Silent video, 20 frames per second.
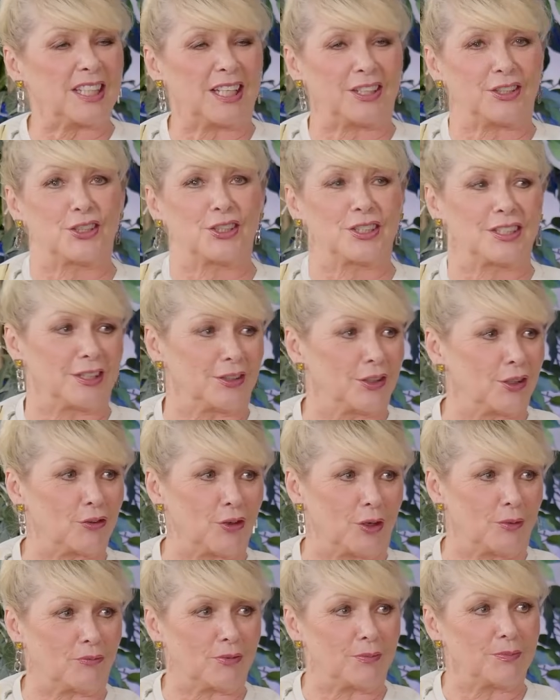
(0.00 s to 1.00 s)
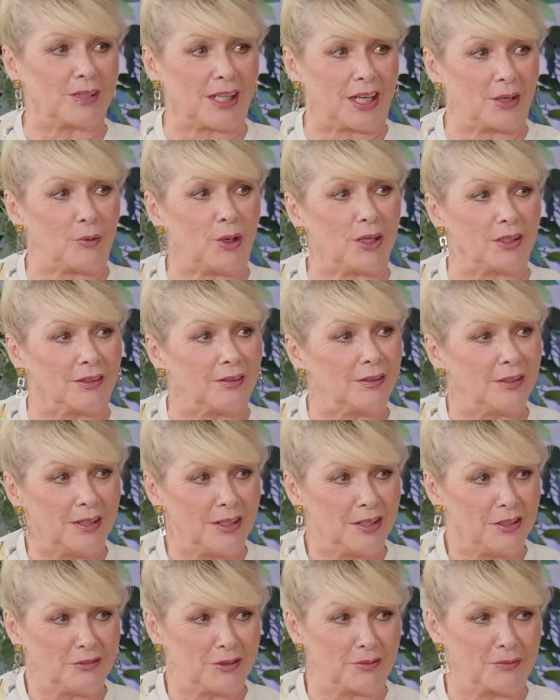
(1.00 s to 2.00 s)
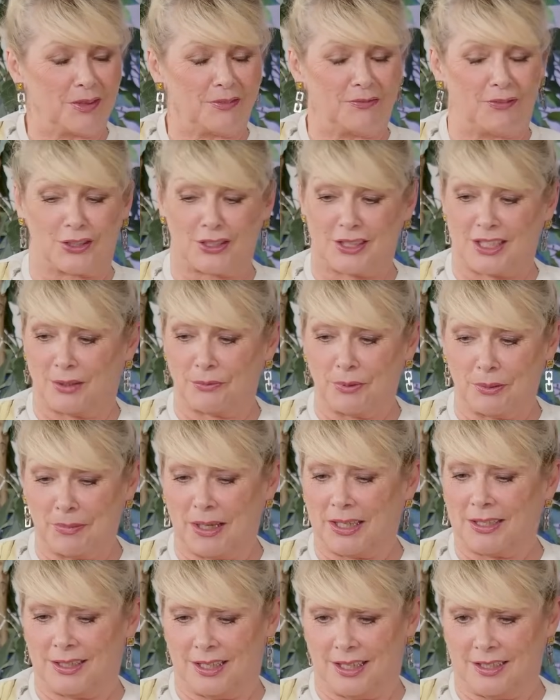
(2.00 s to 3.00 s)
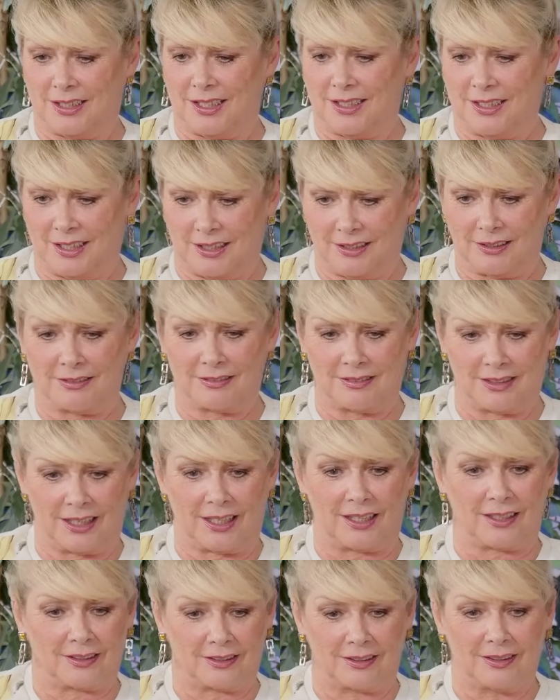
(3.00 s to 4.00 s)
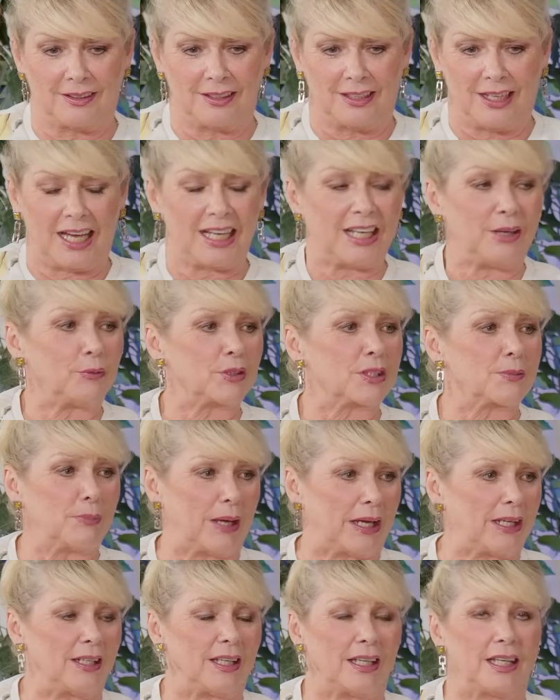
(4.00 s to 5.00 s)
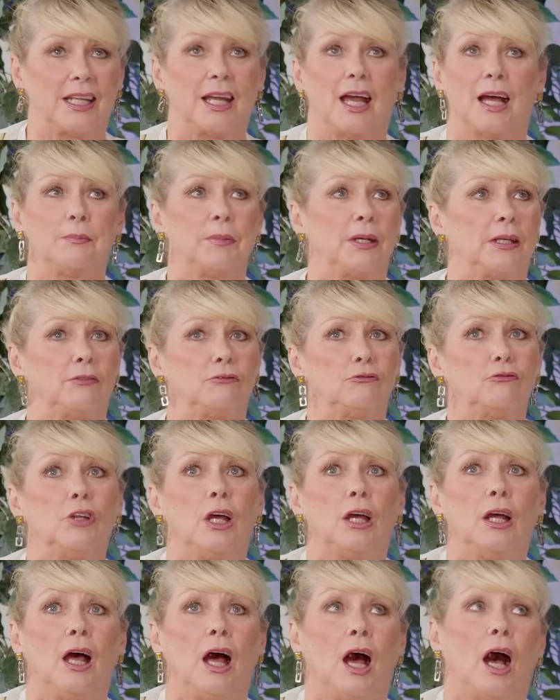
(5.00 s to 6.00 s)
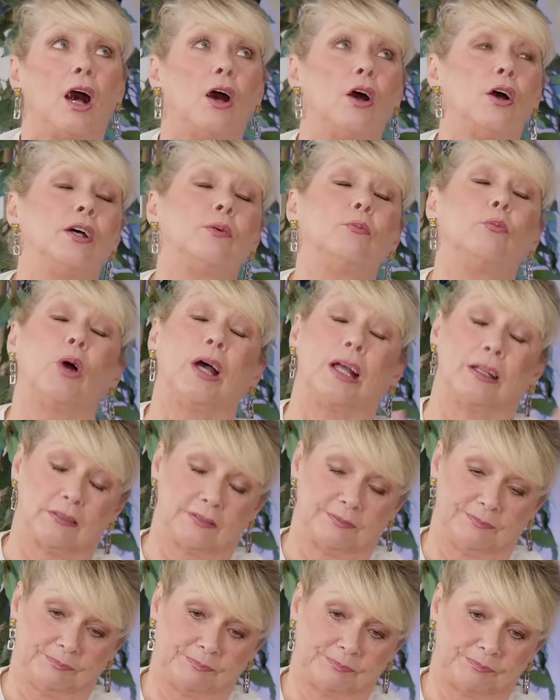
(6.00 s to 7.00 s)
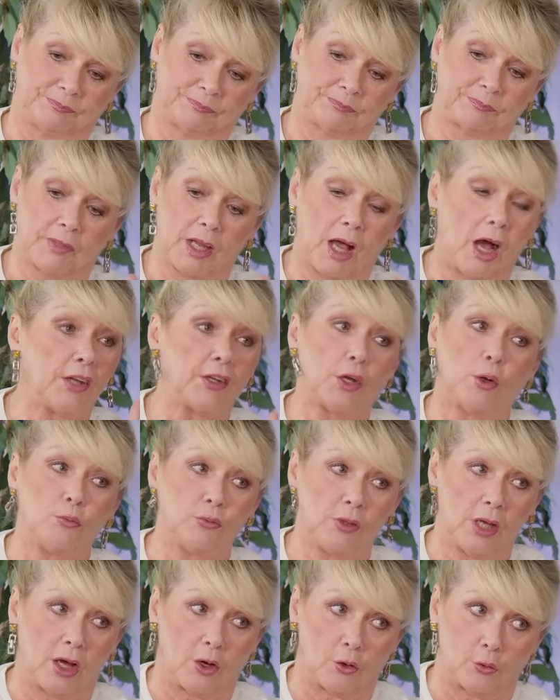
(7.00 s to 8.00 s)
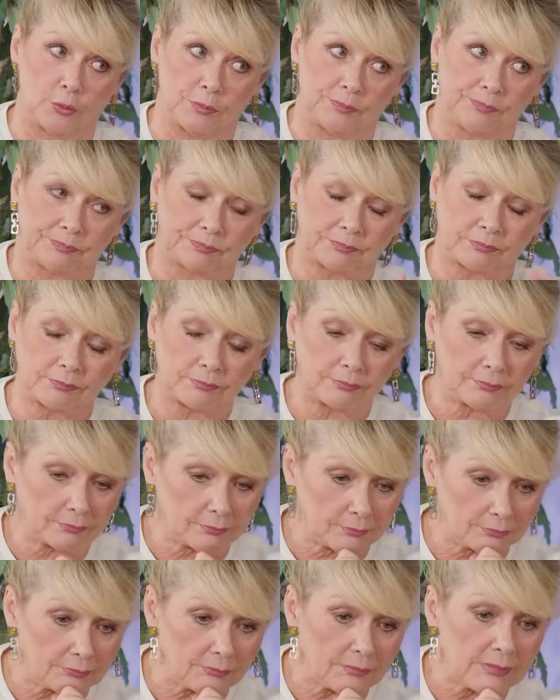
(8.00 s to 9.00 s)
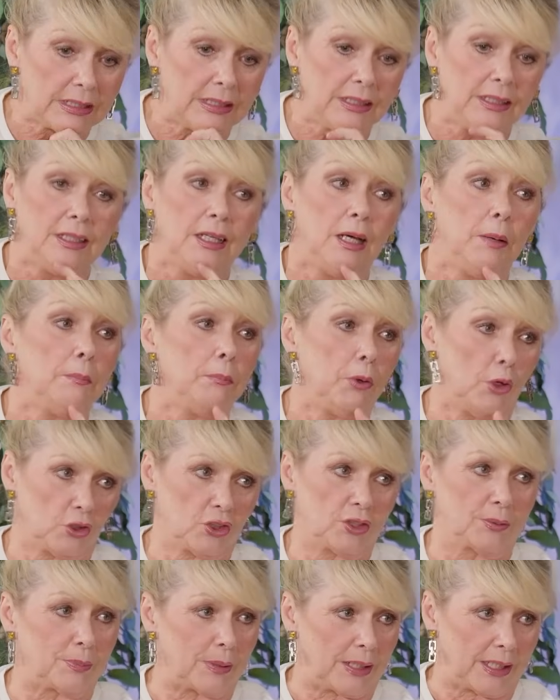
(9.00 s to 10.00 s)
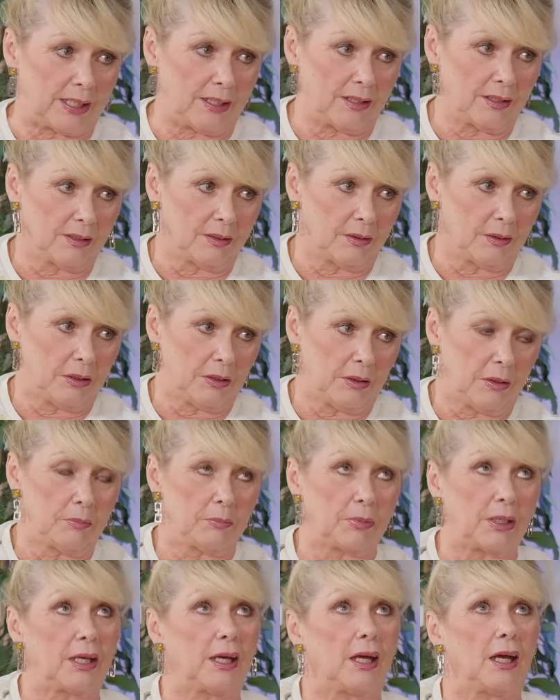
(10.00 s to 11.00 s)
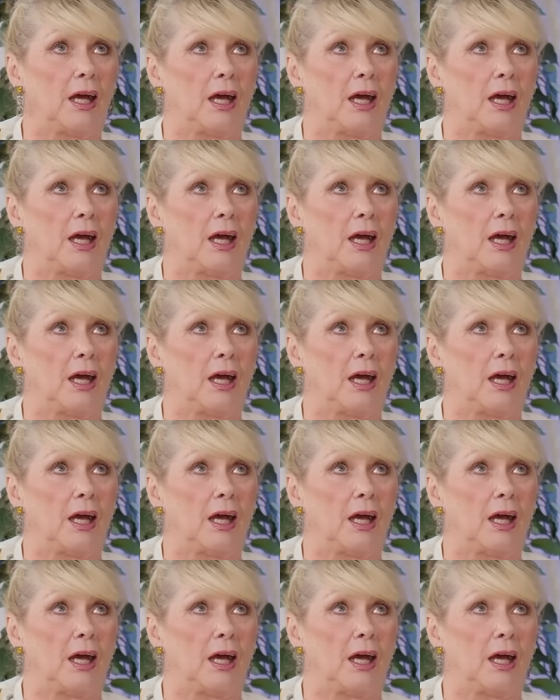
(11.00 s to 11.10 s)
tensions in the group from day one. Really, from the first time we met. Yeah, yeah, yeah, yeah. Was it and it was mainly. I mean, uh, well, I don't know. Possibly, but